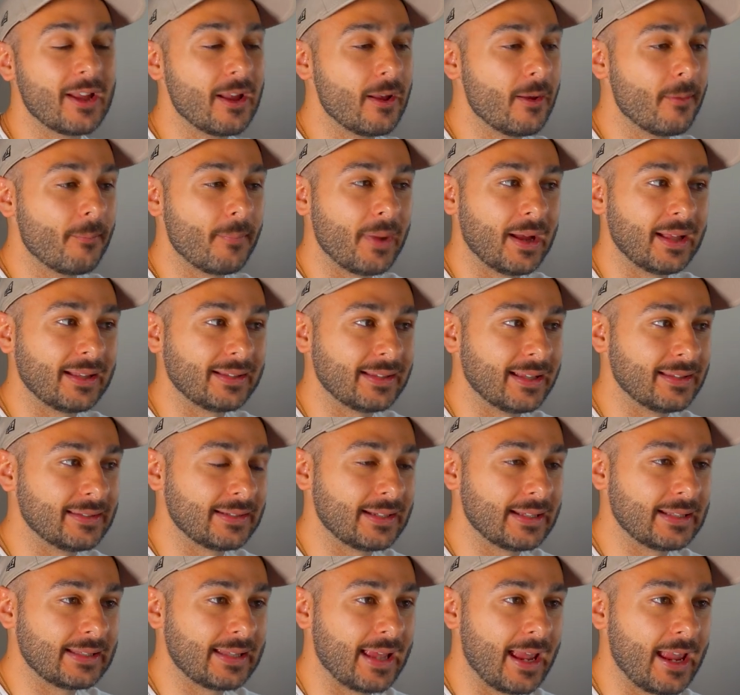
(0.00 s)
but at the end of the
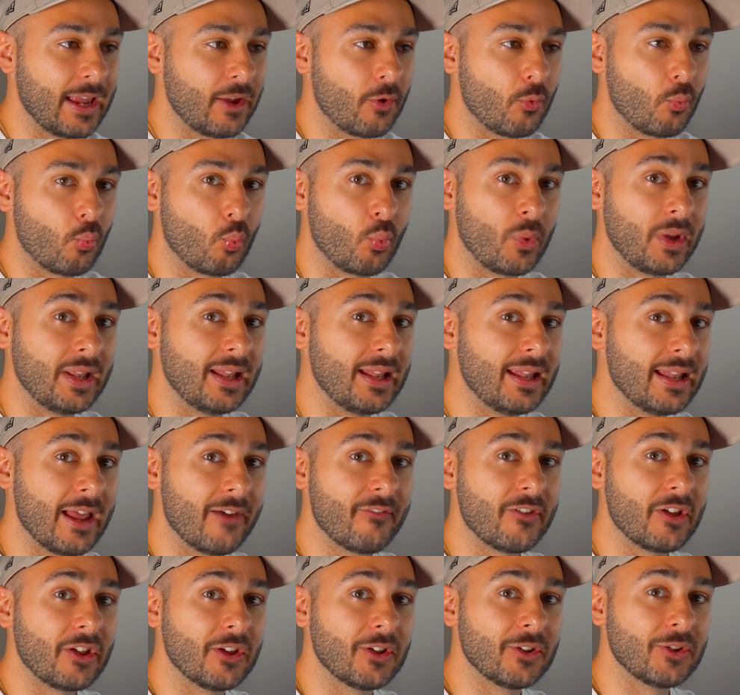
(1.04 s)
day, we
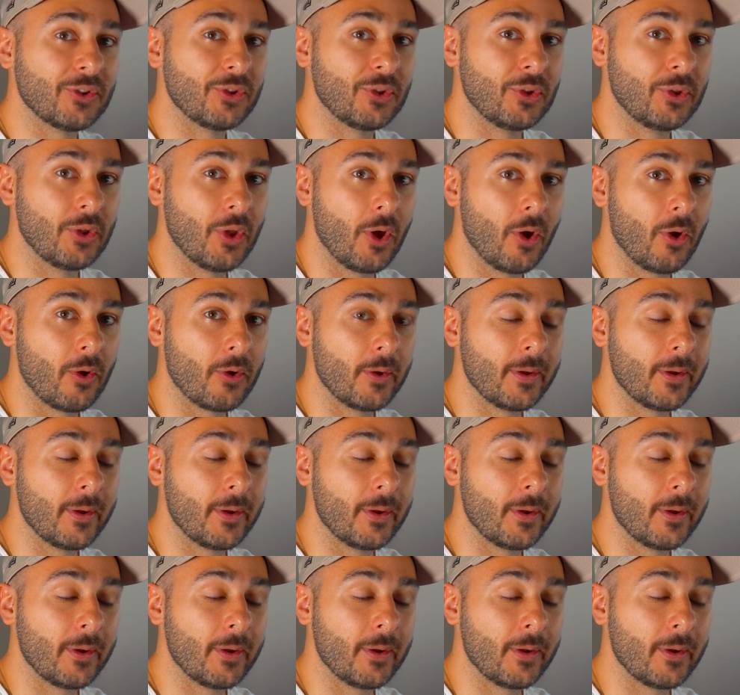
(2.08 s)
never know.